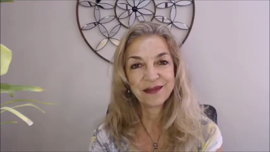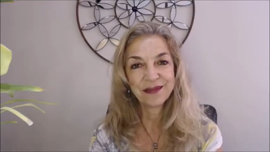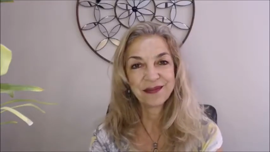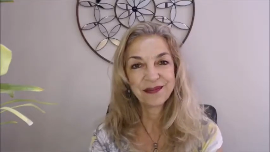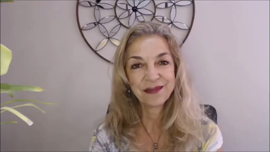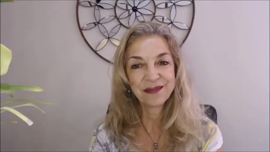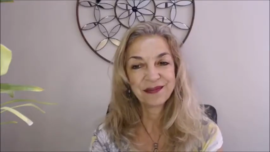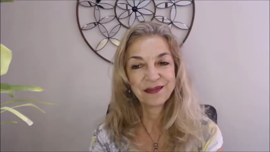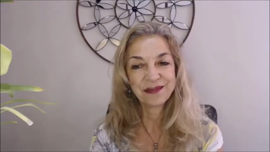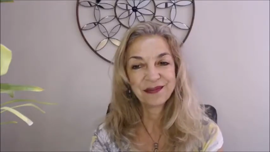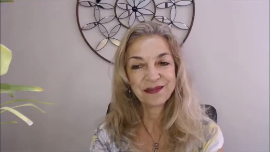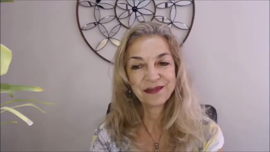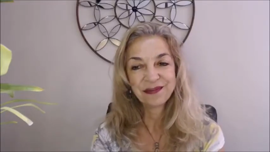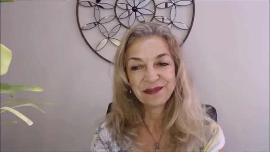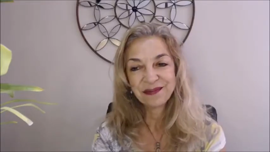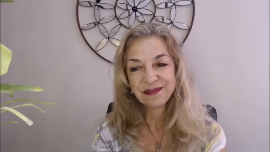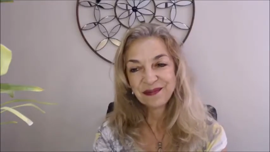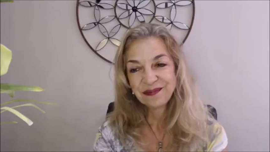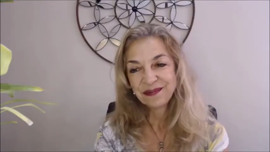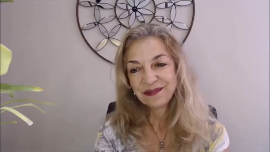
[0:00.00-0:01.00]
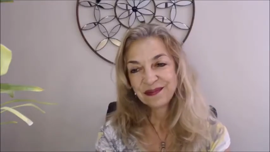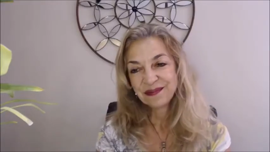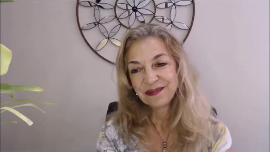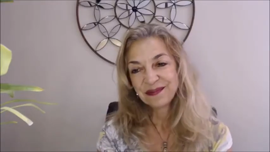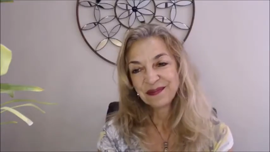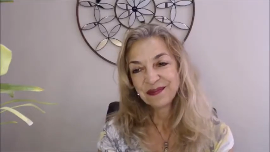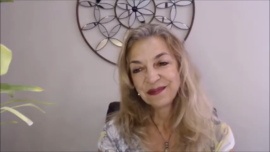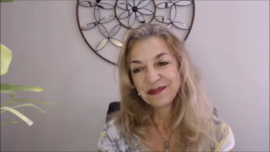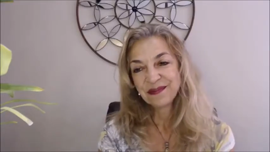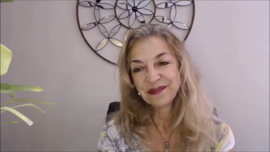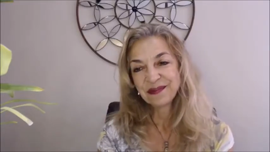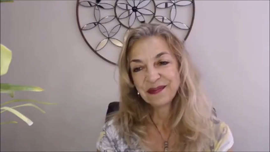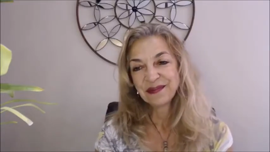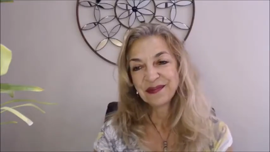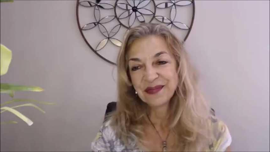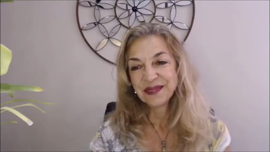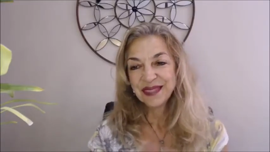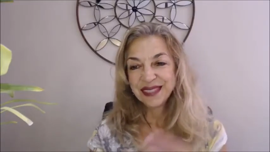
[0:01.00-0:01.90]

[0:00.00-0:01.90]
(no one is talking)